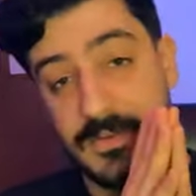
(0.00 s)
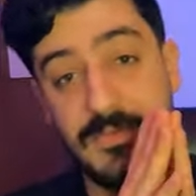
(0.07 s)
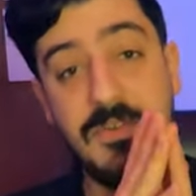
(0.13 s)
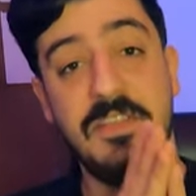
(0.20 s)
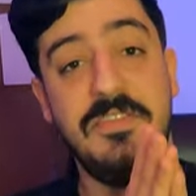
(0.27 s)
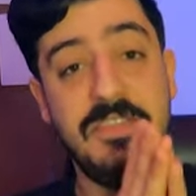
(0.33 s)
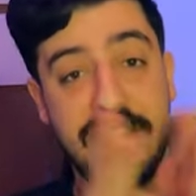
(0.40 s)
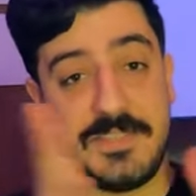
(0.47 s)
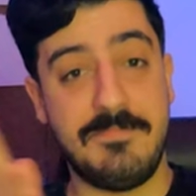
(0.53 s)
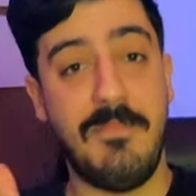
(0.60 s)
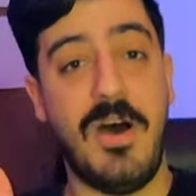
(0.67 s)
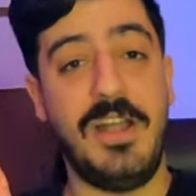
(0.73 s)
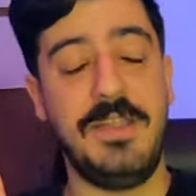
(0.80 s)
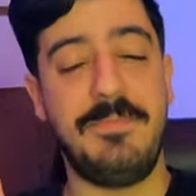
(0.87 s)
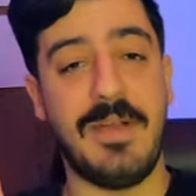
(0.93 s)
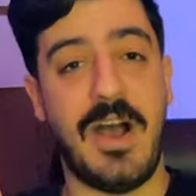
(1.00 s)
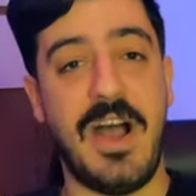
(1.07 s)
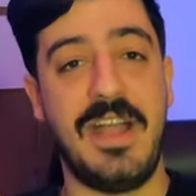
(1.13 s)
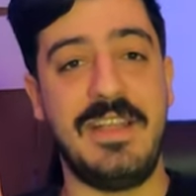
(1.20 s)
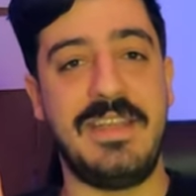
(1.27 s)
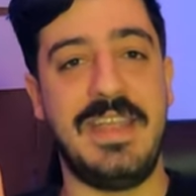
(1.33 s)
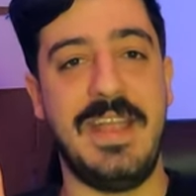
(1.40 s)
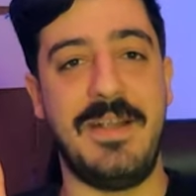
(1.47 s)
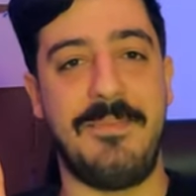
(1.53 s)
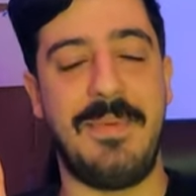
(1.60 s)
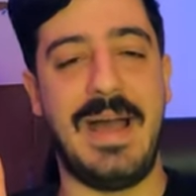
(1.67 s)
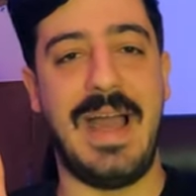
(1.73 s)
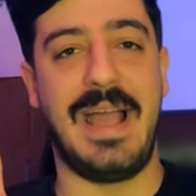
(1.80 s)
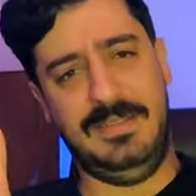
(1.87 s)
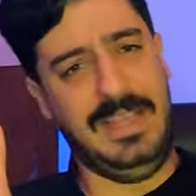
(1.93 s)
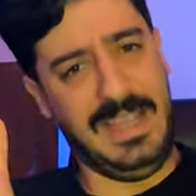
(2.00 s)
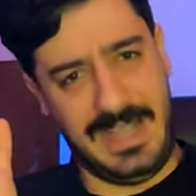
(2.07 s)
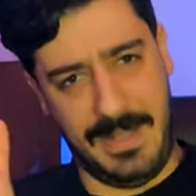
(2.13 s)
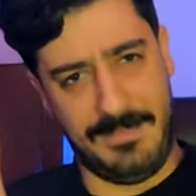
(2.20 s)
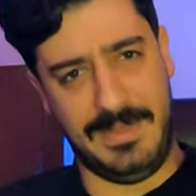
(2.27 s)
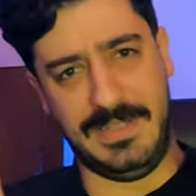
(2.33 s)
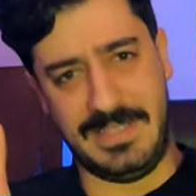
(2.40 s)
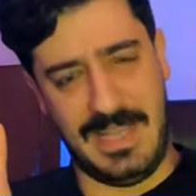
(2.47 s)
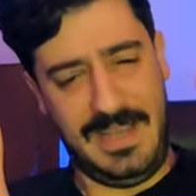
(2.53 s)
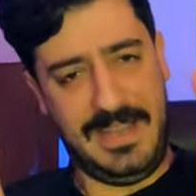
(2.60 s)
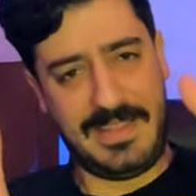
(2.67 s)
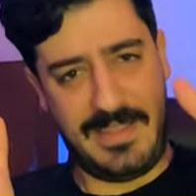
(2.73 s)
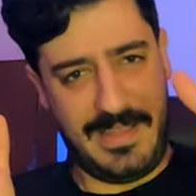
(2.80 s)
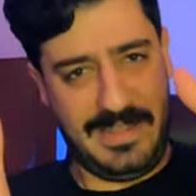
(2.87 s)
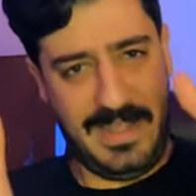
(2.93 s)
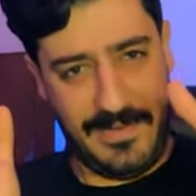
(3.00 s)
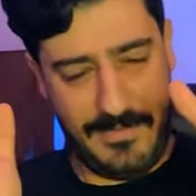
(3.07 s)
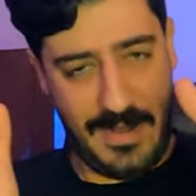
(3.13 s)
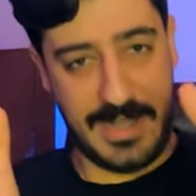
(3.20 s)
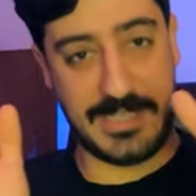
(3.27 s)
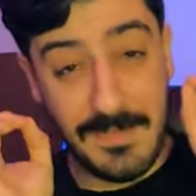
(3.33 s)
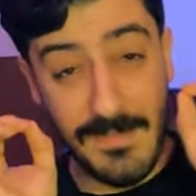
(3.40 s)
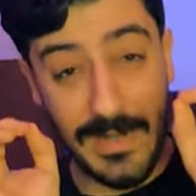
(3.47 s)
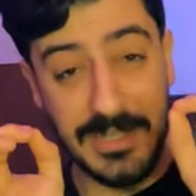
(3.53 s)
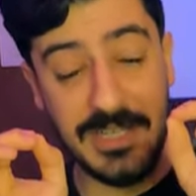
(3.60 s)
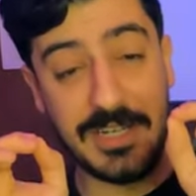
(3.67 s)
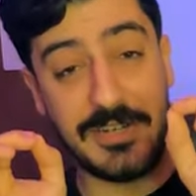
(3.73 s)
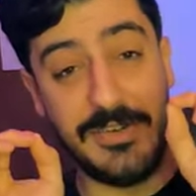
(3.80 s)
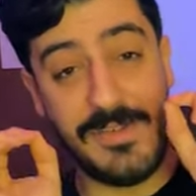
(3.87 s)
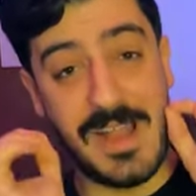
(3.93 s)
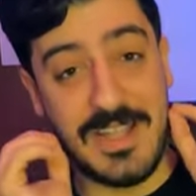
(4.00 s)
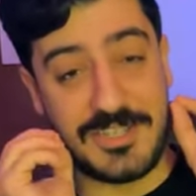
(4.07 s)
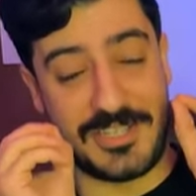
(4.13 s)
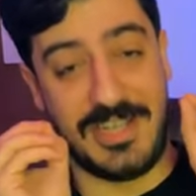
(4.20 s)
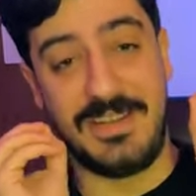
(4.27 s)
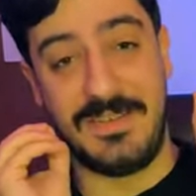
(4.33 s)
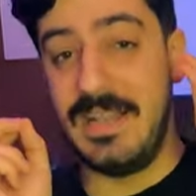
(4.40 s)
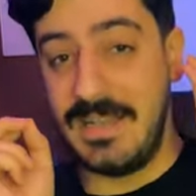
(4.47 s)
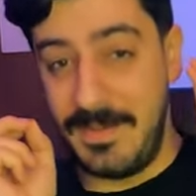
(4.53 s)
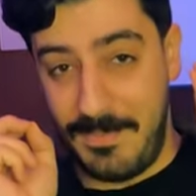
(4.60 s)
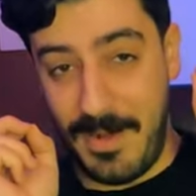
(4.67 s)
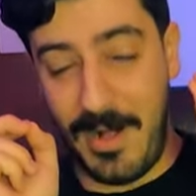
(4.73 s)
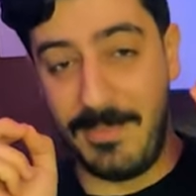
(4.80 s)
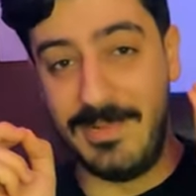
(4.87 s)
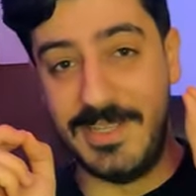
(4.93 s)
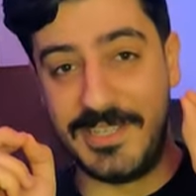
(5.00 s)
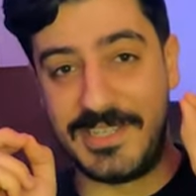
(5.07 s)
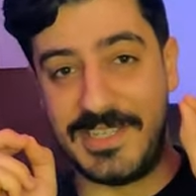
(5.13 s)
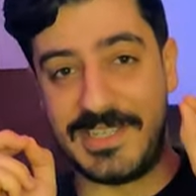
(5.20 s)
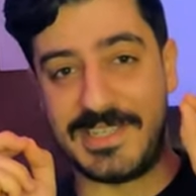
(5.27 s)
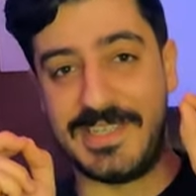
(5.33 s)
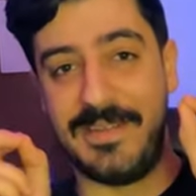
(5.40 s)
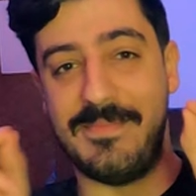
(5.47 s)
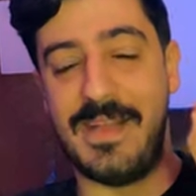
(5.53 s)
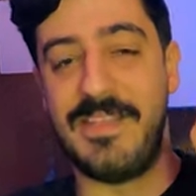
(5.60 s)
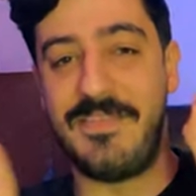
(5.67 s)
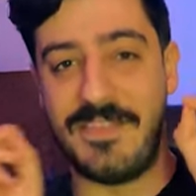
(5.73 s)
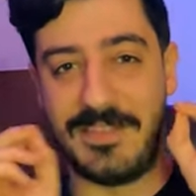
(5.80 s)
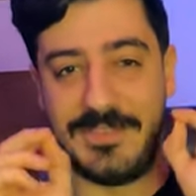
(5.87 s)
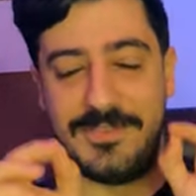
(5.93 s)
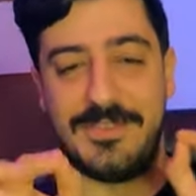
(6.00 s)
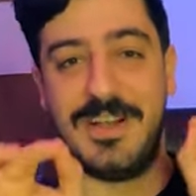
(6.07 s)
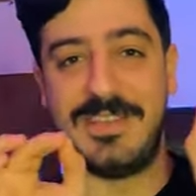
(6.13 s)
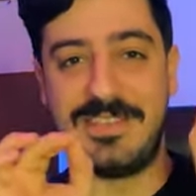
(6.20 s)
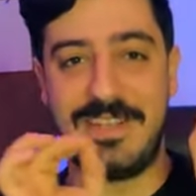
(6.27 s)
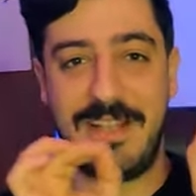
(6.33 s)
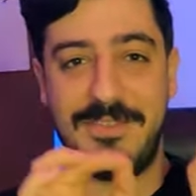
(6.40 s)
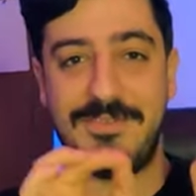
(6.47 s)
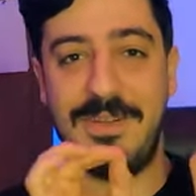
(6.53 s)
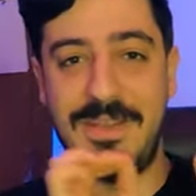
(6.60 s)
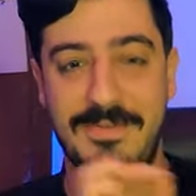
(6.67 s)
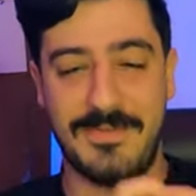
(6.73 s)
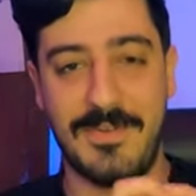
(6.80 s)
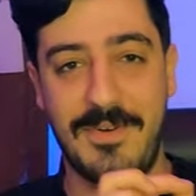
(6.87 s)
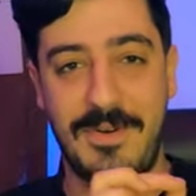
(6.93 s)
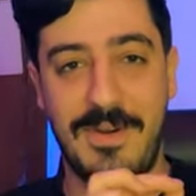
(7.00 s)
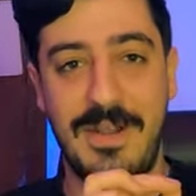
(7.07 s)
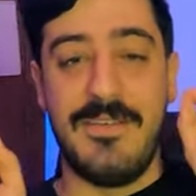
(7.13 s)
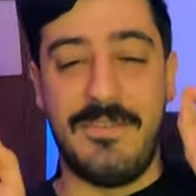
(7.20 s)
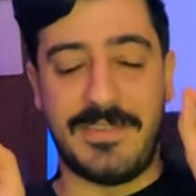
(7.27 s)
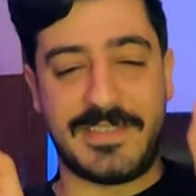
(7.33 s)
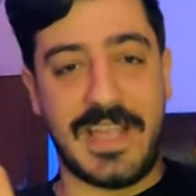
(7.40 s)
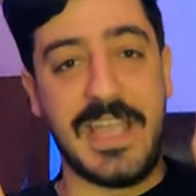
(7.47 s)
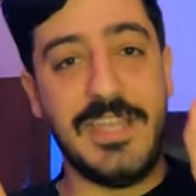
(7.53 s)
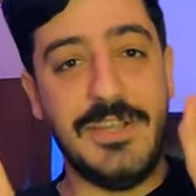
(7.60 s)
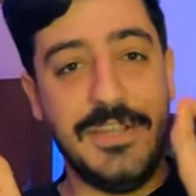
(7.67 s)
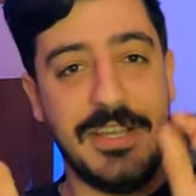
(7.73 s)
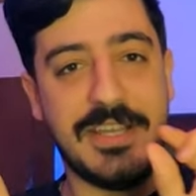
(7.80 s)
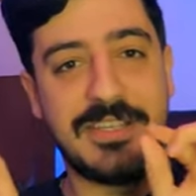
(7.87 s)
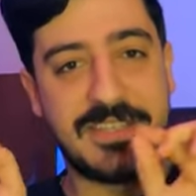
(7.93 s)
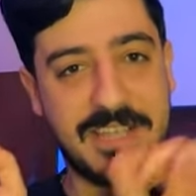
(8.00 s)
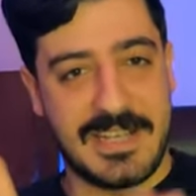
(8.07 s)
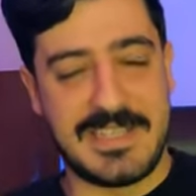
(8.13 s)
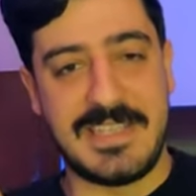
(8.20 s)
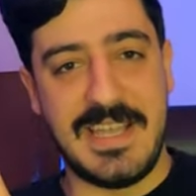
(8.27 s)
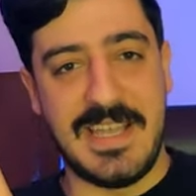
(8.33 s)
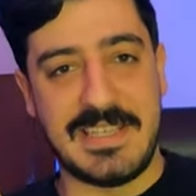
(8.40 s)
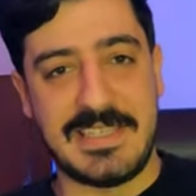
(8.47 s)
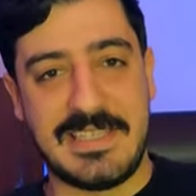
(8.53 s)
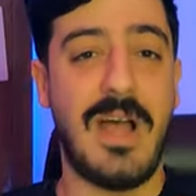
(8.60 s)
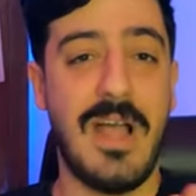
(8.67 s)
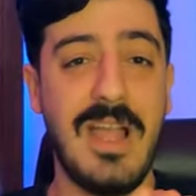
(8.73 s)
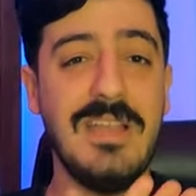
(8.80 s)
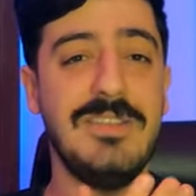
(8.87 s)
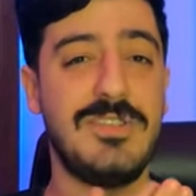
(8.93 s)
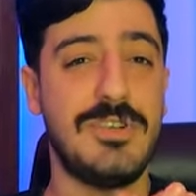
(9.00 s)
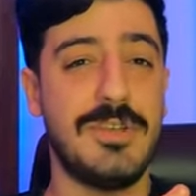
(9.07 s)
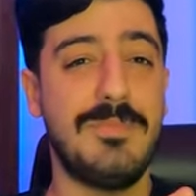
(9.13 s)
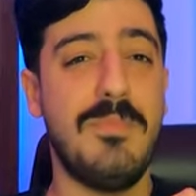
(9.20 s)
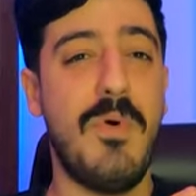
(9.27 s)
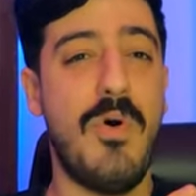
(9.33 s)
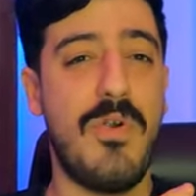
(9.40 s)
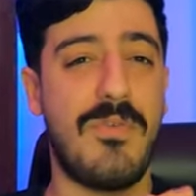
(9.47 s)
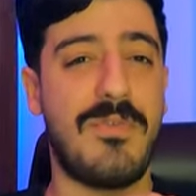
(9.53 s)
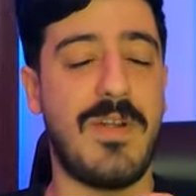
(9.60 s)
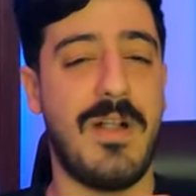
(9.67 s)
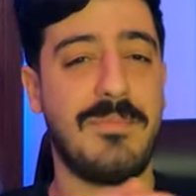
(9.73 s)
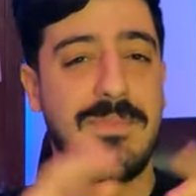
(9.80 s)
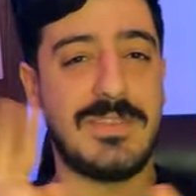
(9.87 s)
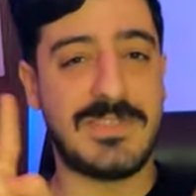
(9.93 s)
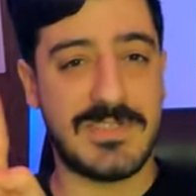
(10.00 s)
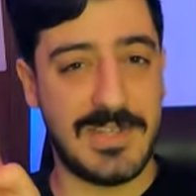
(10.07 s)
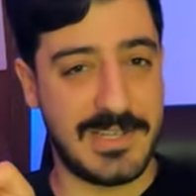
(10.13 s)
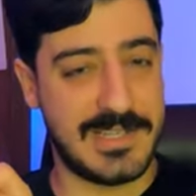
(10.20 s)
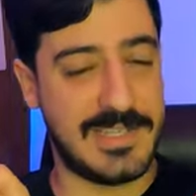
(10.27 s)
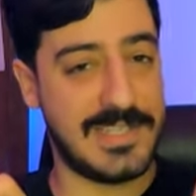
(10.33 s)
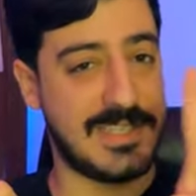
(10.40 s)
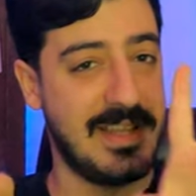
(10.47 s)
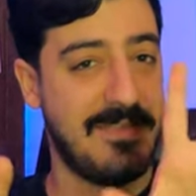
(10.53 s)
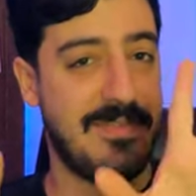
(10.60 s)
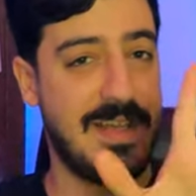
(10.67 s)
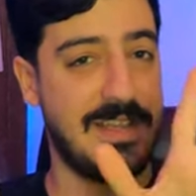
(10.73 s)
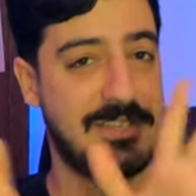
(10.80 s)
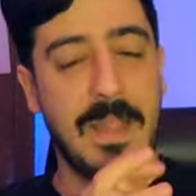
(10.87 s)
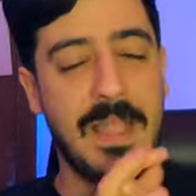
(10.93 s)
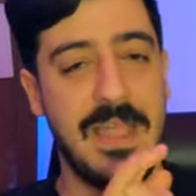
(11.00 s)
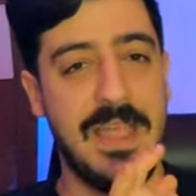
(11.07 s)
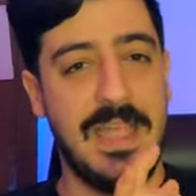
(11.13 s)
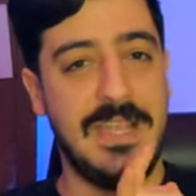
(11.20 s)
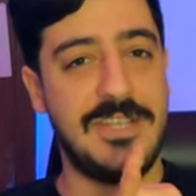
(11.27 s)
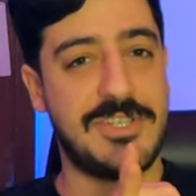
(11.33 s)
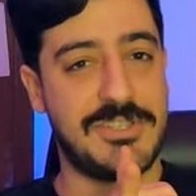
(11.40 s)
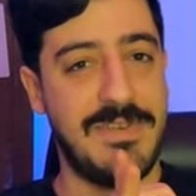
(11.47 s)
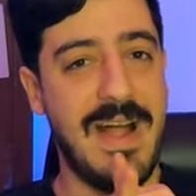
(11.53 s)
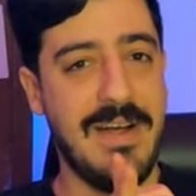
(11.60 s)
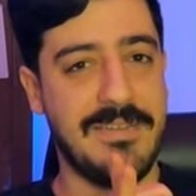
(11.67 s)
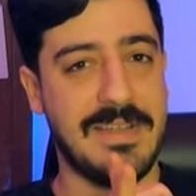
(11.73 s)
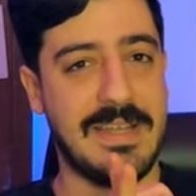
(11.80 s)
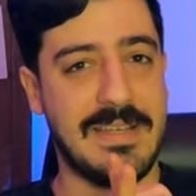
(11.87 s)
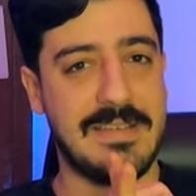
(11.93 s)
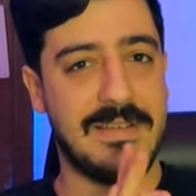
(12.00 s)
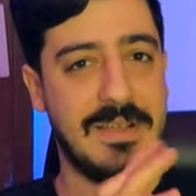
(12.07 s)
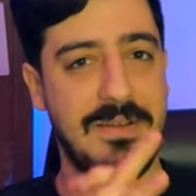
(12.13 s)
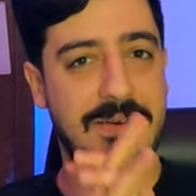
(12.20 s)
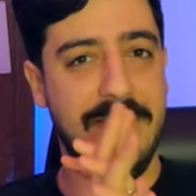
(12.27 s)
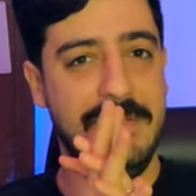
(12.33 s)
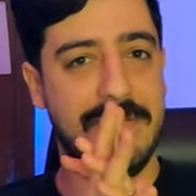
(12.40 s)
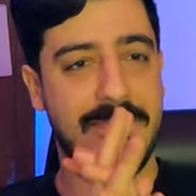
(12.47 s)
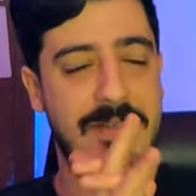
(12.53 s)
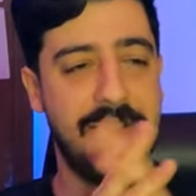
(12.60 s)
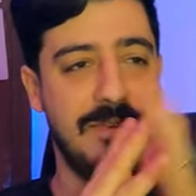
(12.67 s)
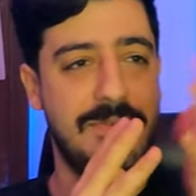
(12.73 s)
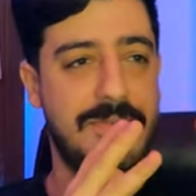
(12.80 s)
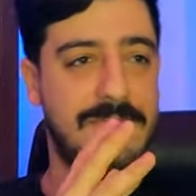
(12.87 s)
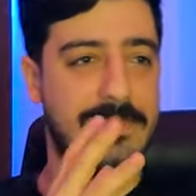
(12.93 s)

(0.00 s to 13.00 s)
With this money behind their back, they can build anything they want. But the creation, the publish system, the 2024 was a unique success. I enjoyed more from the success of actually Enshrouded, uh, you know, when you